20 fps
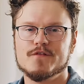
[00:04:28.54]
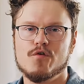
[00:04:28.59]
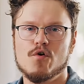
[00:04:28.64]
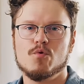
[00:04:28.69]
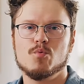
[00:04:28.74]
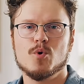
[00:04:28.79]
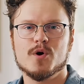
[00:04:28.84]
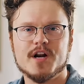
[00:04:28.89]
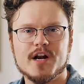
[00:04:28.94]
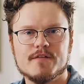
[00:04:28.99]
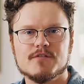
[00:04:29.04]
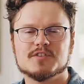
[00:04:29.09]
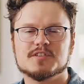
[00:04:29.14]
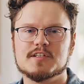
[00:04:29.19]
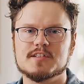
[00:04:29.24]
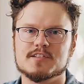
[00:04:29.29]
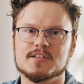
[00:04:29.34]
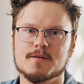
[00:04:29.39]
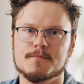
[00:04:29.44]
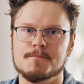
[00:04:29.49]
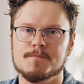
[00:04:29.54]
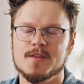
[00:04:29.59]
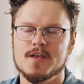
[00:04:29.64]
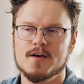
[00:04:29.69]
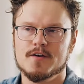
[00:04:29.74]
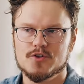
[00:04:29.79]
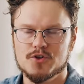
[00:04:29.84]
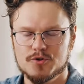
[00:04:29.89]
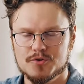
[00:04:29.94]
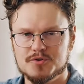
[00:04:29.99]
for whatever system
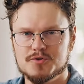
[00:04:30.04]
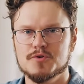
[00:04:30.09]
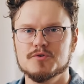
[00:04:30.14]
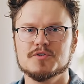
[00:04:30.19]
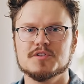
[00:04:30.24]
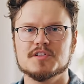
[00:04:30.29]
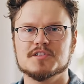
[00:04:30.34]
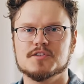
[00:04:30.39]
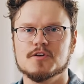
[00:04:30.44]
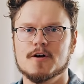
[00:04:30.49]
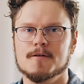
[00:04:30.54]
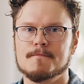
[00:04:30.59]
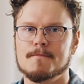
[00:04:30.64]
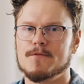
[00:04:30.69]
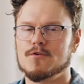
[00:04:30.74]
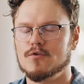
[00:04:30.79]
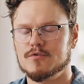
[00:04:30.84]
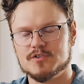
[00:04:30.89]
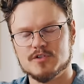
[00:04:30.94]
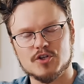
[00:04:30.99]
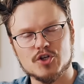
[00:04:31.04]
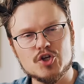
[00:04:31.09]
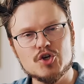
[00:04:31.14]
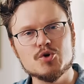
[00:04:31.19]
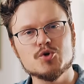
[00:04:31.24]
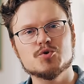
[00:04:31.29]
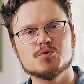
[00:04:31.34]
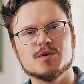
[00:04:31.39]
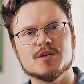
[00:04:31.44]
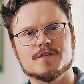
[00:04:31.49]
you'll use this on. So it's a
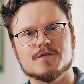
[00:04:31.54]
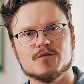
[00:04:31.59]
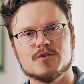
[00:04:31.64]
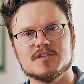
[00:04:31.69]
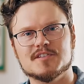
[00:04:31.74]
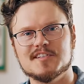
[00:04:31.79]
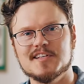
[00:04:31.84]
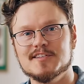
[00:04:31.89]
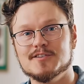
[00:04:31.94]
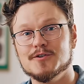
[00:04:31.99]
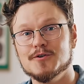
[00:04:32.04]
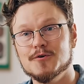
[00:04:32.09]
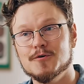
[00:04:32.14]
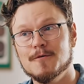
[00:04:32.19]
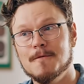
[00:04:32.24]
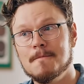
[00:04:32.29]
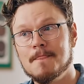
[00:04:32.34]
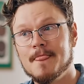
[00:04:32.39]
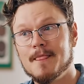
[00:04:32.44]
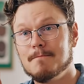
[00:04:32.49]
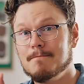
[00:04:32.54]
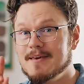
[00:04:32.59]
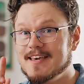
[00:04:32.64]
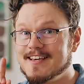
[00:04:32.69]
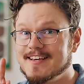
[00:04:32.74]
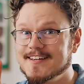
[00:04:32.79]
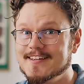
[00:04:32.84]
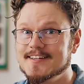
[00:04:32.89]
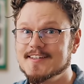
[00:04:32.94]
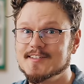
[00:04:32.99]
huge win for the C2
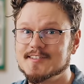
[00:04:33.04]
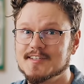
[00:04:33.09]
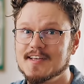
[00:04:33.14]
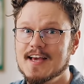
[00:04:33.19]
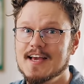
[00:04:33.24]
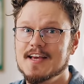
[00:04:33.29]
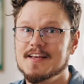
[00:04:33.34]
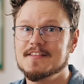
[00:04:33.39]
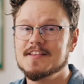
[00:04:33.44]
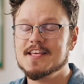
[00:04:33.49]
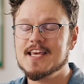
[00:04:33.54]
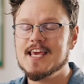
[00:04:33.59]
because the